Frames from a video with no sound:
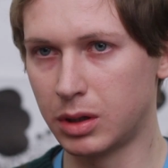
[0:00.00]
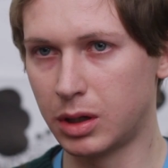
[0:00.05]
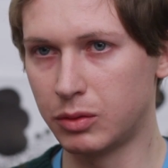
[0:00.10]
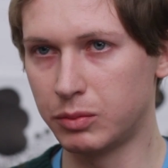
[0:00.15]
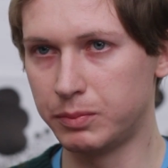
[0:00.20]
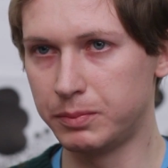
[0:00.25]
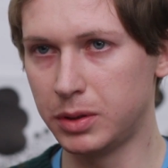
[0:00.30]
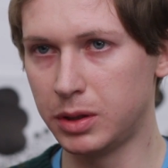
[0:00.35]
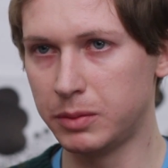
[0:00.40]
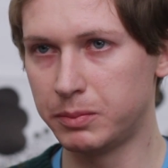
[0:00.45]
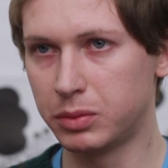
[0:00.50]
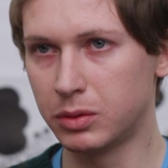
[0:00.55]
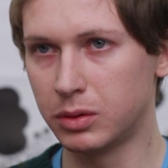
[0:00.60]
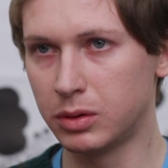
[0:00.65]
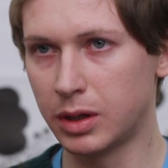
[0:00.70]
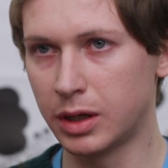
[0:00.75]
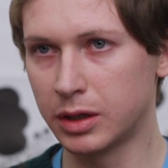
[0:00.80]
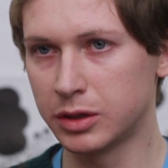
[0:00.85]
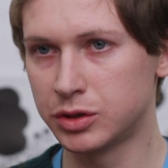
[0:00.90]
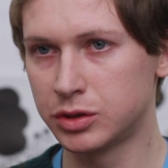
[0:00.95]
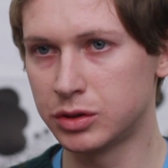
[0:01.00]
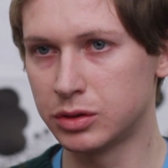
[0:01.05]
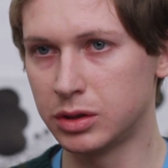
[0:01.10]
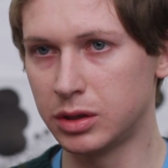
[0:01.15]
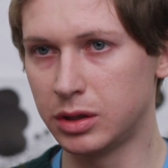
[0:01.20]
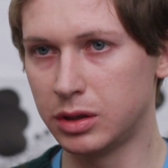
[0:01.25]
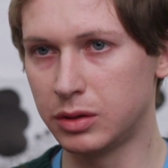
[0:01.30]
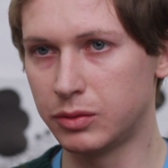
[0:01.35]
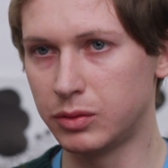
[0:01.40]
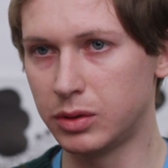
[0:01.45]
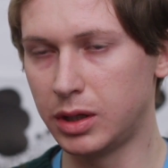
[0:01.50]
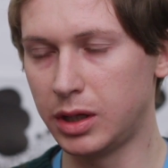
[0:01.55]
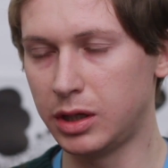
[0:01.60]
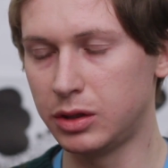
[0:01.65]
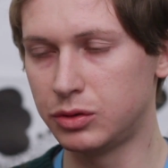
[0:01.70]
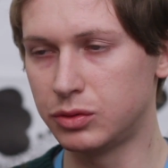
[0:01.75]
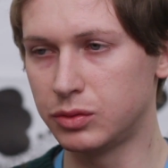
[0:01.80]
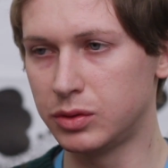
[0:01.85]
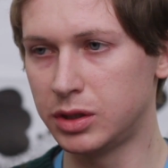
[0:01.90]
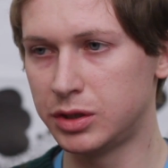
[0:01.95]
how people actually
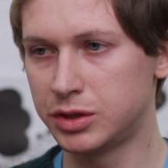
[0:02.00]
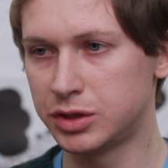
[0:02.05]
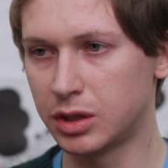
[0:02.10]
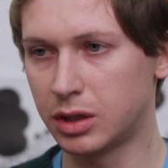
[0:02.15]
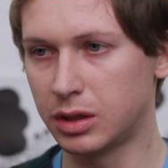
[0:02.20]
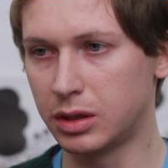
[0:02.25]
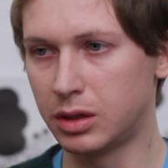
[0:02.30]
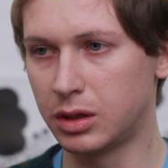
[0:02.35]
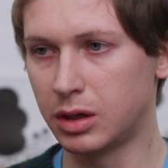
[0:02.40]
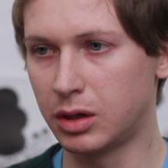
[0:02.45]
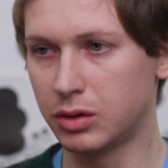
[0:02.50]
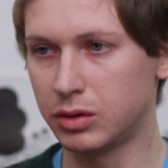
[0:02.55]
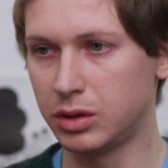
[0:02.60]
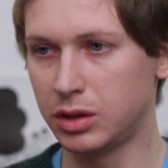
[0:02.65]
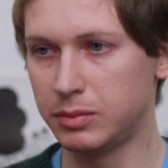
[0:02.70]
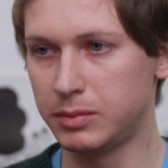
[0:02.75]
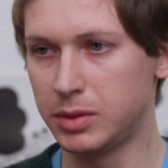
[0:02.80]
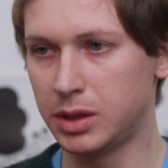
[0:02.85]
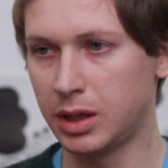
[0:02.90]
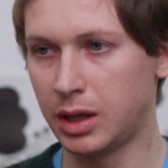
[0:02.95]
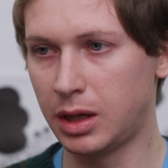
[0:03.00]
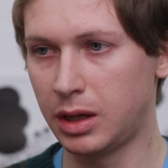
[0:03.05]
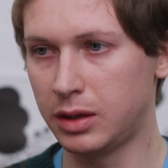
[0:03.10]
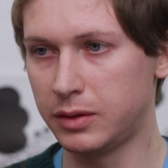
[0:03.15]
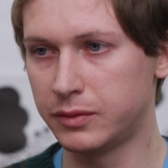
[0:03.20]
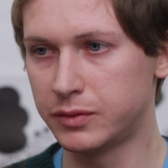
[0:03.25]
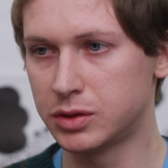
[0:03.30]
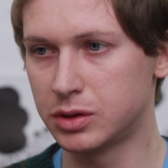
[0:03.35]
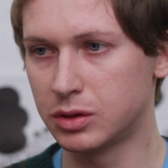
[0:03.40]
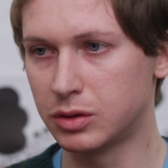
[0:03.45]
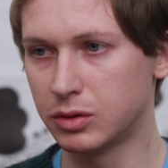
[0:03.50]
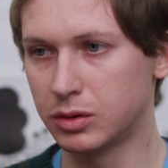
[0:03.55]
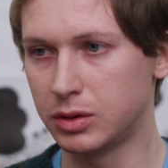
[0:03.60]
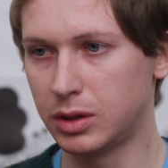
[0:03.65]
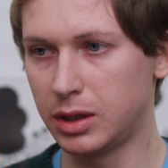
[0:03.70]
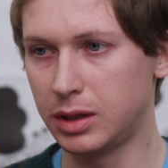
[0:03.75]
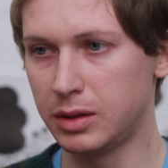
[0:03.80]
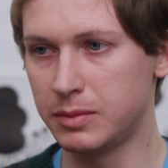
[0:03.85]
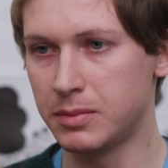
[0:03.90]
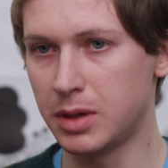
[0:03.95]
relate to each other, how they behave, so
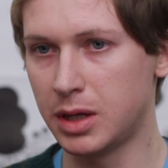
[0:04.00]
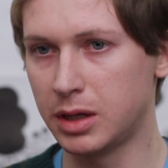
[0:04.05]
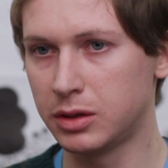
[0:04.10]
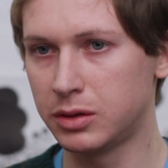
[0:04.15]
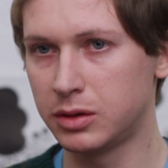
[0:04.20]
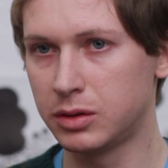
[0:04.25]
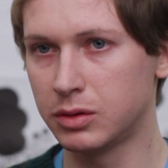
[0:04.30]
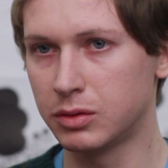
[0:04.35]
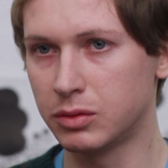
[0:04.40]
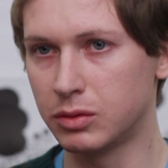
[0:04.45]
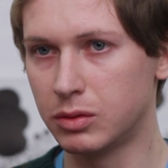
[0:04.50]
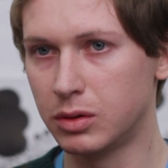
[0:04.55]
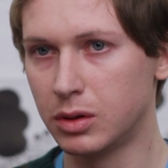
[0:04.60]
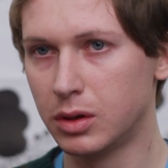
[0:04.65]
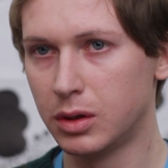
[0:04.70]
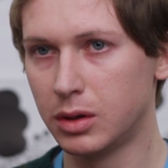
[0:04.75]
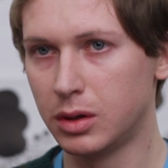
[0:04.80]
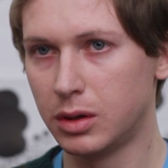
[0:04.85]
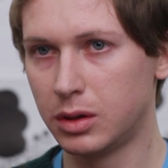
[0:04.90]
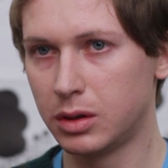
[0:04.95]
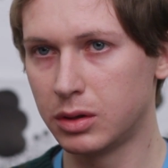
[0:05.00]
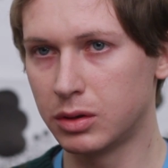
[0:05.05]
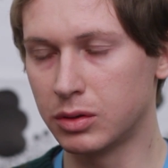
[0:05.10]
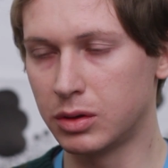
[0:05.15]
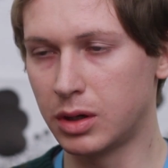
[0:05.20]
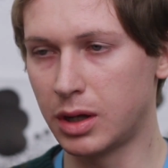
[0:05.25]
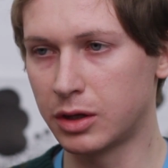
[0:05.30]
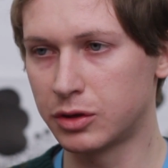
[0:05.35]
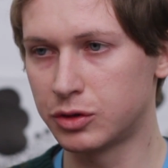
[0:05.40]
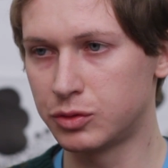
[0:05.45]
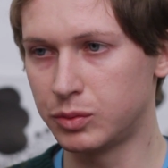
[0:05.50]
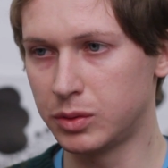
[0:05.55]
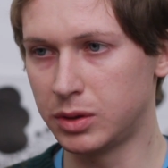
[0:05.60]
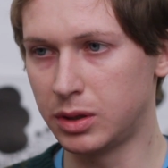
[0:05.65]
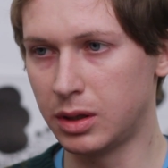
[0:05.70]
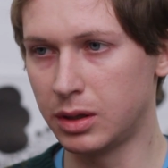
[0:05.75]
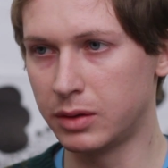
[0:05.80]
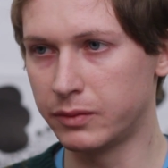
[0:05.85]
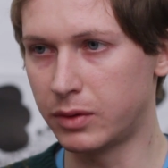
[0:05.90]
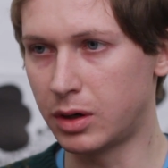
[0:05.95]
they make you connect with
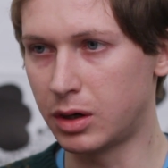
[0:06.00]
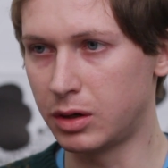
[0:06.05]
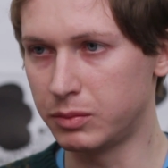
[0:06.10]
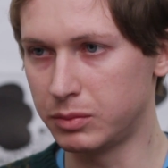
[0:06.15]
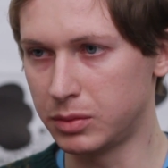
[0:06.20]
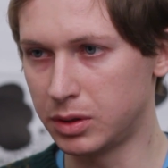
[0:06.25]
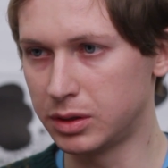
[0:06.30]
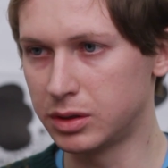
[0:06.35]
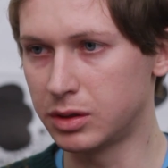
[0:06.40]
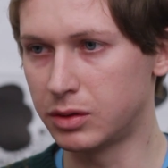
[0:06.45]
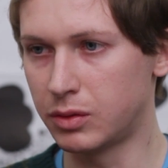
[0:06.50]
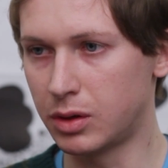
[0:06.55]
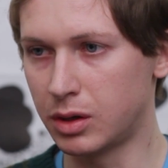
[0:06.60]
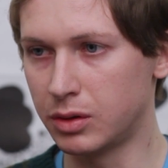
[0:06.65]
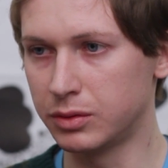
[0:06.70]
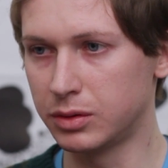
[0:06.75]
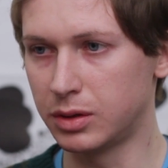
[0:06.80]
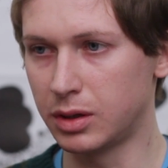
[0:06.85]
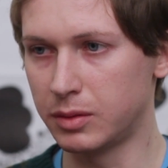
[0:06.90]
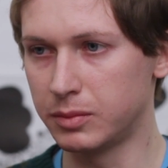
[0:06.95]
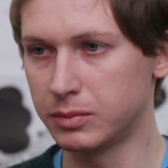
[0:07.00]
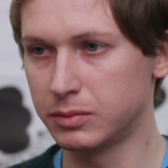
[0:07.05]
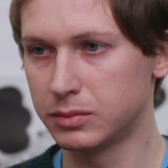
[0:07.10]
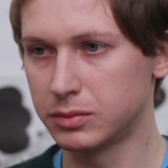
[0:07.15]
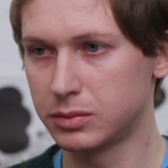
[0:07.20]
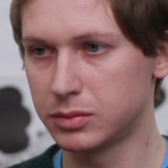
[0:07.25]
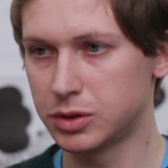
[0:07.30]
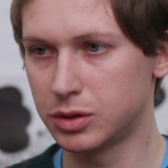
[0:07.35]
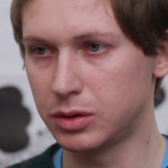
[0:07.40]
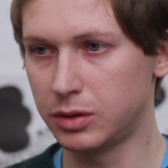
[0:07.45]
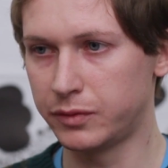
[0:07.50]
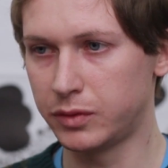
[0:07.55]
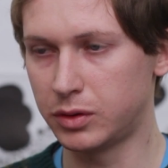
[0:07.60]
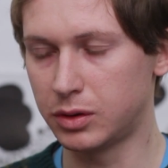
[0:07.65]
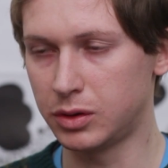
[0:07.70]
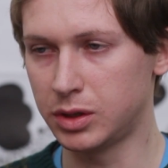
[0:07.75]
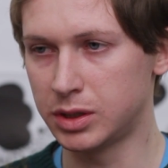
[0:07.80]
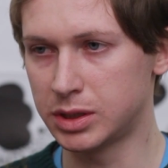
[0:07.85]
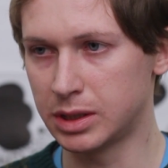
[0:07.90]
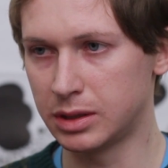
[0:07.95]
the environment around them. So if
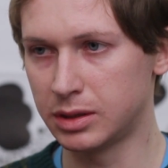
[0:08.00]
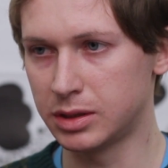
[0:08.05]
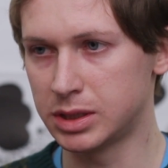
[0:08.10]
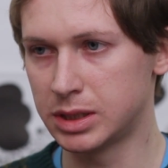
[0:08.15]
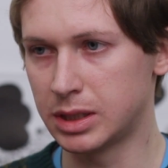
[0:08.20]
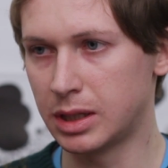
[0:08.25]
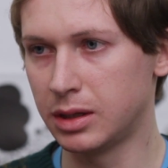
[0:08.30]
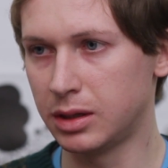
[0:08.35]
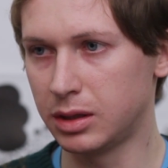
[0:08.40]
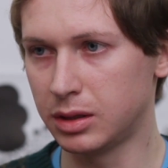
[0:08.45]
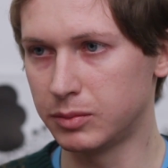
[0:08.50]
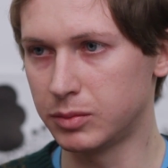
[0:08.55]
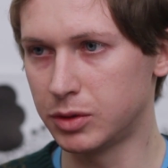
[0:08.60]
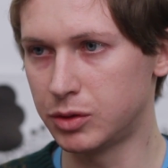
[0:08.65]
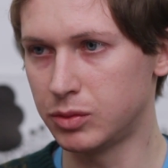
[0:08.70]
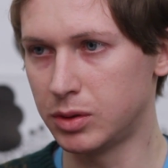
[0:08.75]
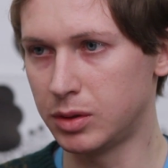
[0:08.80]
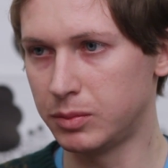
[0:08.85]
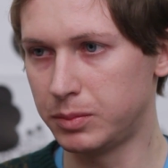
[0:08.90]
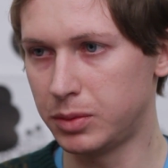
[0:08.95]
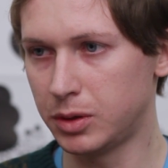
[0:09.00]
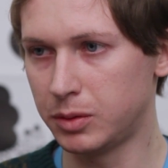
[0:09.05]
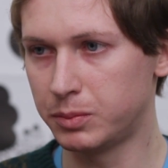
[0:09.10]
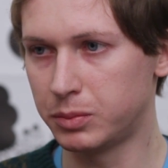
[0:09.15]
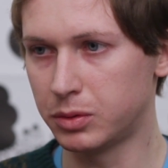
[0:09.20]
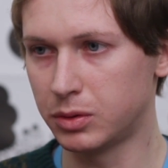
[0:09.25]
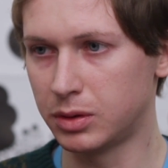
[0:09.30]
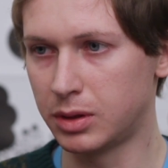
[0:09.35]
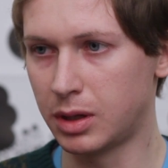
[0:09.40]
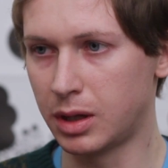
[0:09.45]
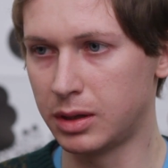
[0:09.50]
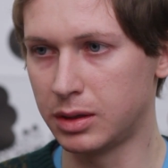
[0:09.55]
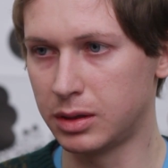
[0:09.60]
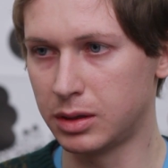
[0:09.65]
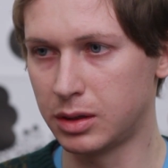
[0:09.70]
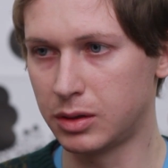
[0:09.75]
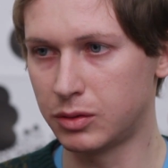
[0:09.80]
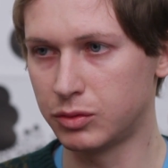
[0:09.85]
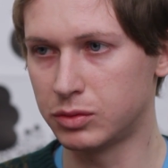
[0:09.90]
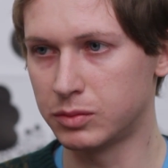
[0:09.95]
there is understanding between people, then
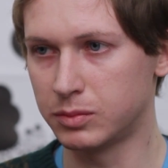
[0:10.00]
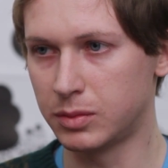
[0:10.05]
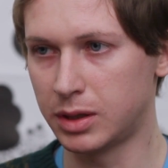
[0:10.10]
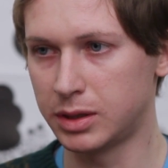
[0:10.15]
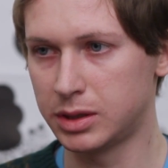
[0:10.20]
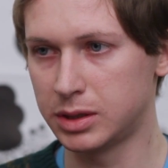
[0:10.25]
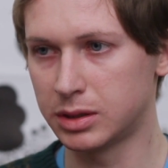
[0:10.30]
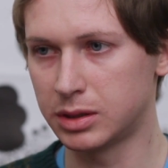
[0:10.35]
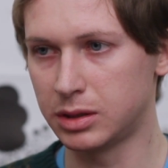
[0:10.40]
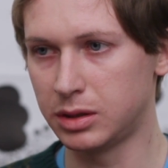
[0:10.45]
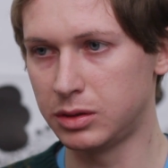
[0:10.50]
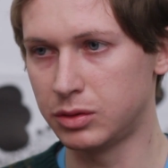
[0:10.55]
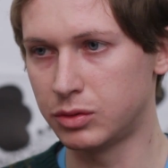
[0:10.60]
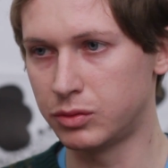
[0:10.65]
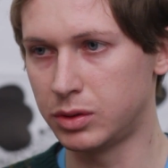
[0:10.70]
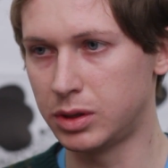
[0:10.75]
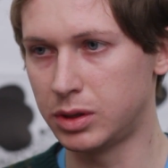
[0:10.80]
automatically you